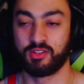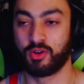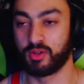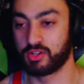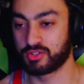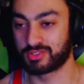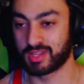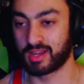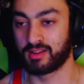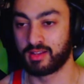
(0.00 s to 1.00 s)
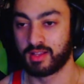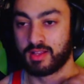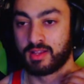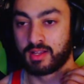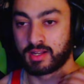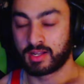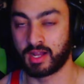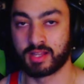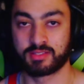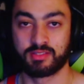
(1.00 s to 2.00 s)
And you just gotta
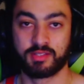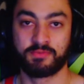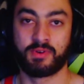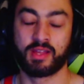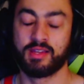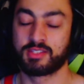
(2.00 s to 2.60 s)
constantly fight,